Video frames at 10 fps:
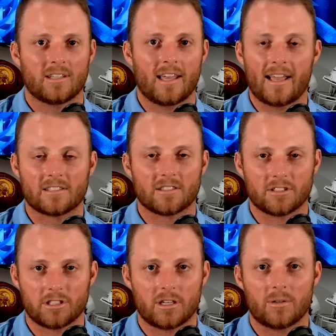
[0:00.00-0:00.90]
He hates the
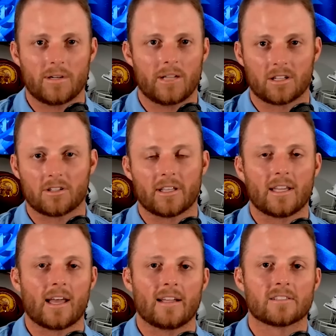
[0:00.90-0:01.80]
show, and he
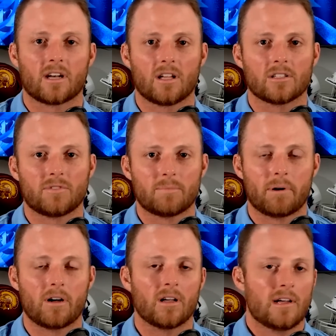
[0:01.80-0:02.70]
clearly hates college
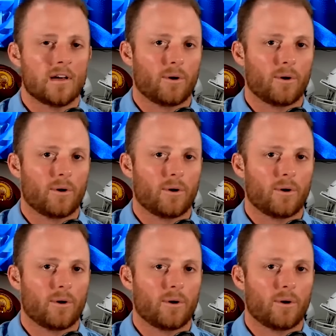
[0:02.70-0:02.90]
football.